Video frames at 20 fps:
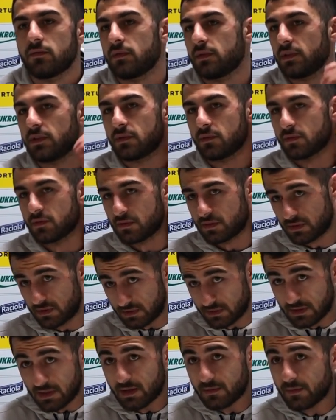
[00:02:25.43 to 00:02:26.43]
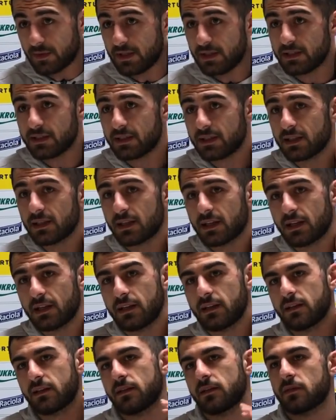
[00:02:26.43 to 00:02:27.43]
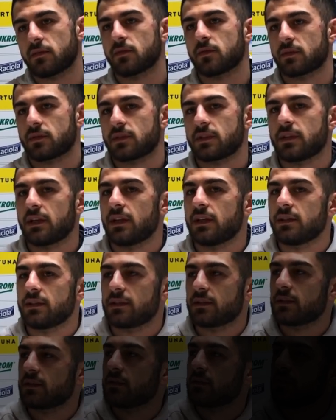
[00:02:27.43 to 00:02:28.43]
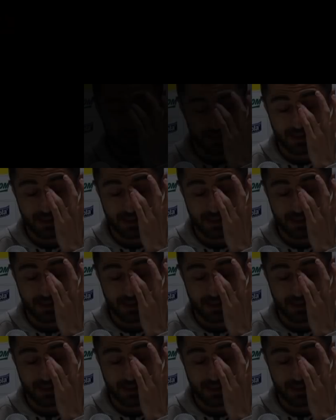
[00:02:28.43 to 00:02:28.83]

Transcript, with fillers: it was amazing and it was nice I'm,